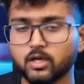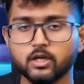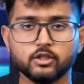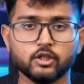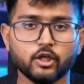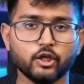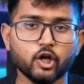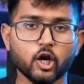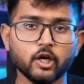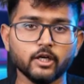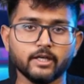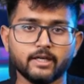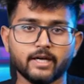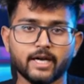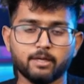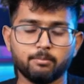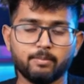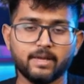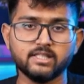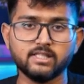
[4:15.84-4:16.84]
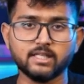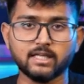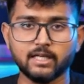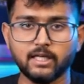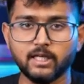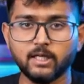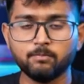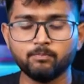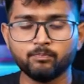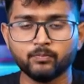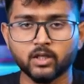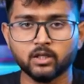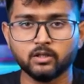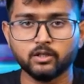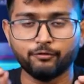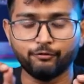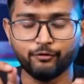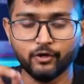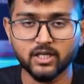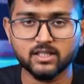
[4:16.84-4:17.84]
So you got it right. Basically,
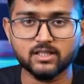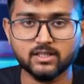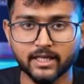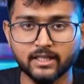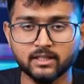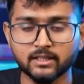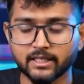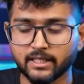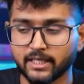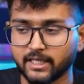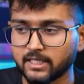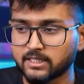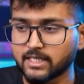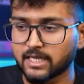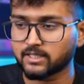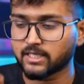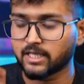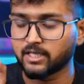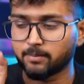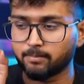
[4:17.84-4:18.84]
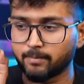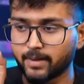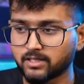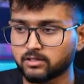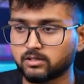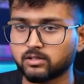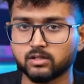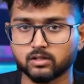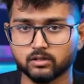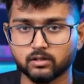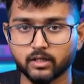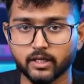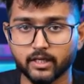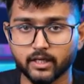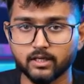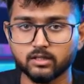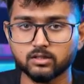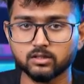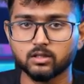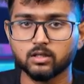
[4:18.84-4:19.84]
the first thing that Neeraj has done the best
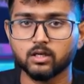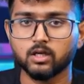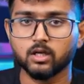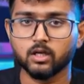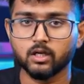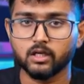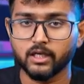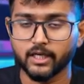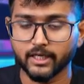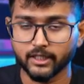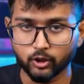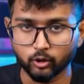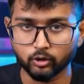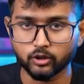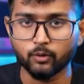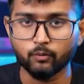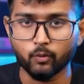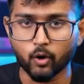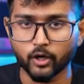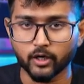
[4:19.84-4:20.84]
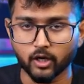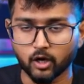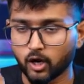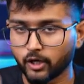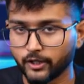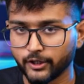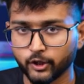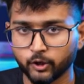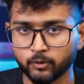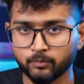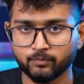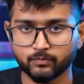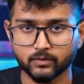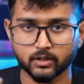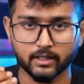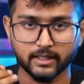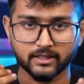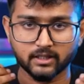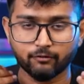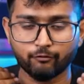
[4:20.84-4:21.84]
is he took the audio,
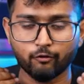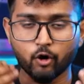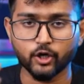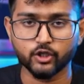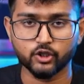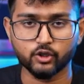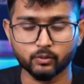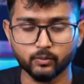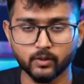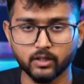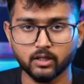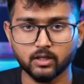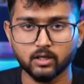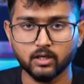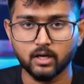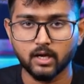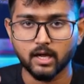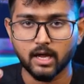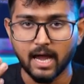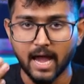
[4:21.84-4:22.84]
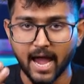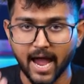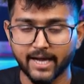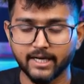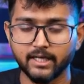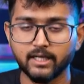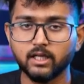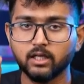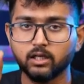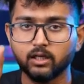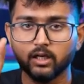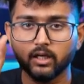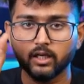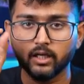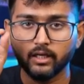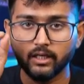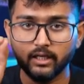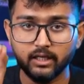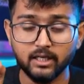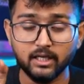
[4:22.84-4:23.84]
like the voiceover, and
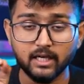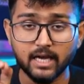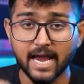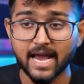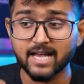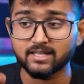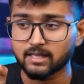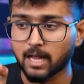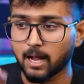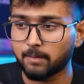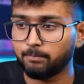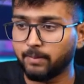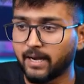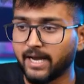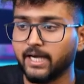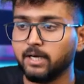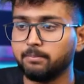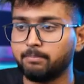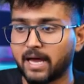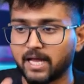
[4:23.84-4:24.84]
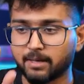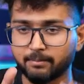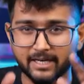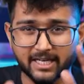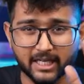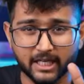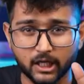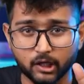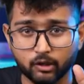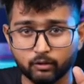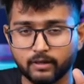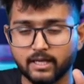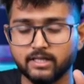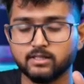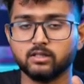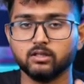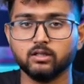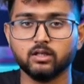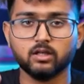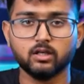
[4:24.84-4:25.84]
he has applied parametric
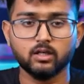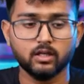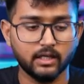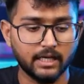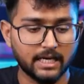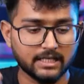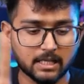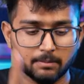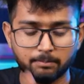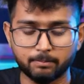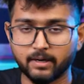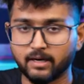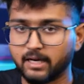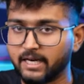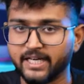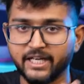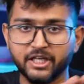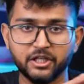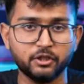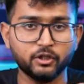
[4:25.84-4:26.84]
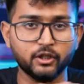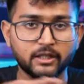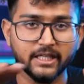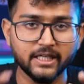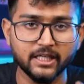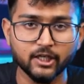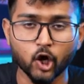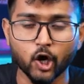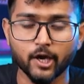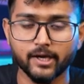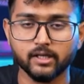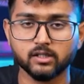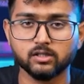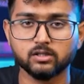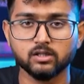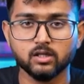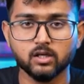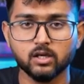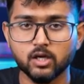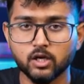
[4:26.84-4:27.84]
equalizer, he has applied
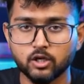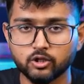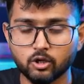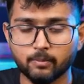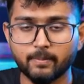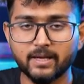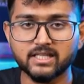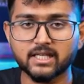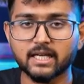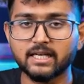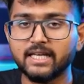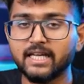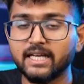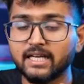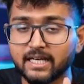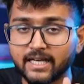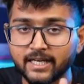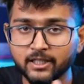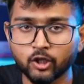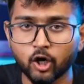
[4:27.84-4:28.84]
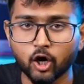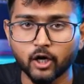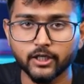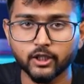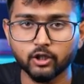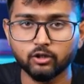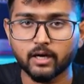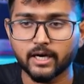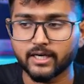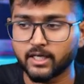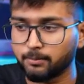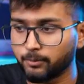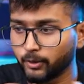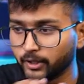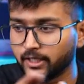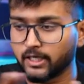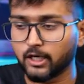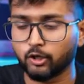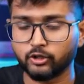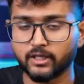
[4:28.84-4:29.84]
denoise. So basically he cleaned the audio and he put
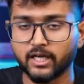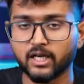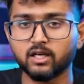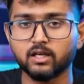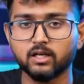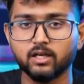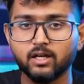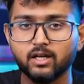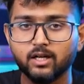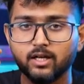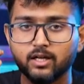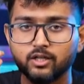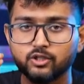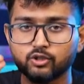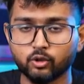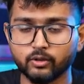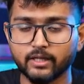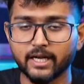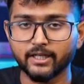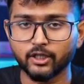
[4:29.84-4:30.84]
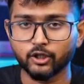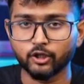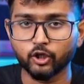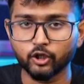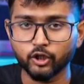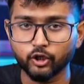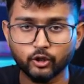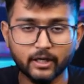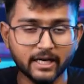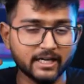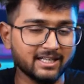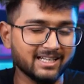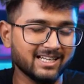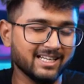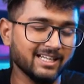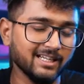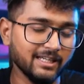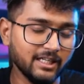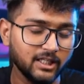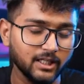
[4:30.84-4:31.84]
it out there so that you
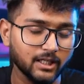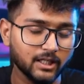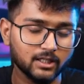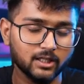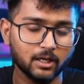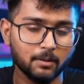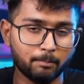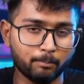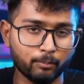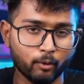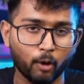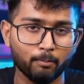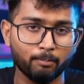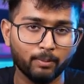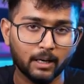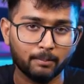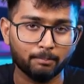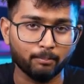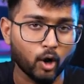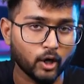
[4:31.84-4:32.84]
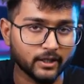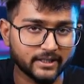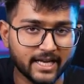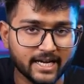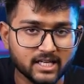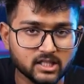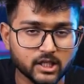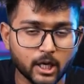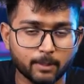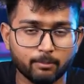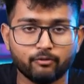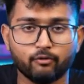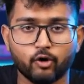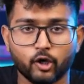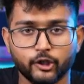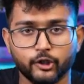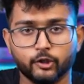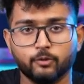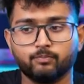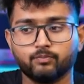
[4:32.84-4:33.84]
can hear the proper podcast type of
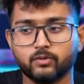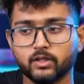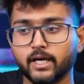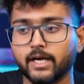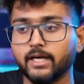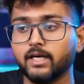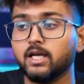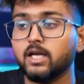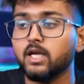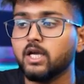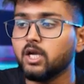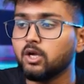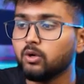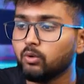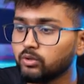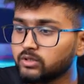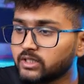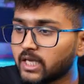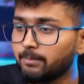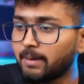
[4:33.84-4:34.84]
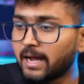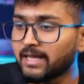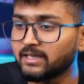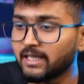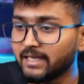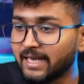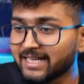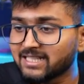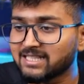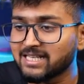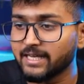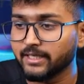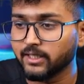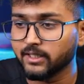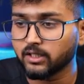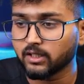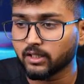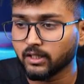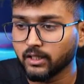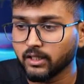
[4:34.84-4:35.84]
audio, right? Uske baad, the next
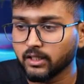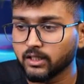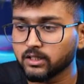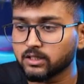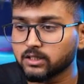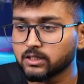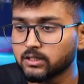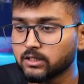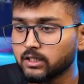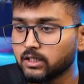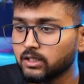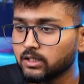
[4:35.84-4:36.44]
layer is,